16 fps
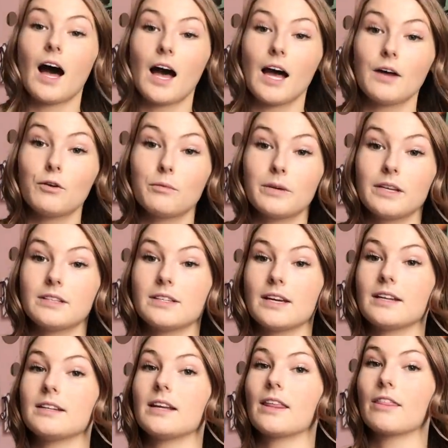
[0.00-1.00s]
I will be
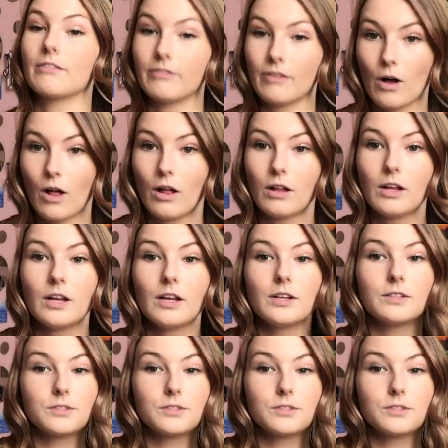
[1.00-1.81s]
attending the fall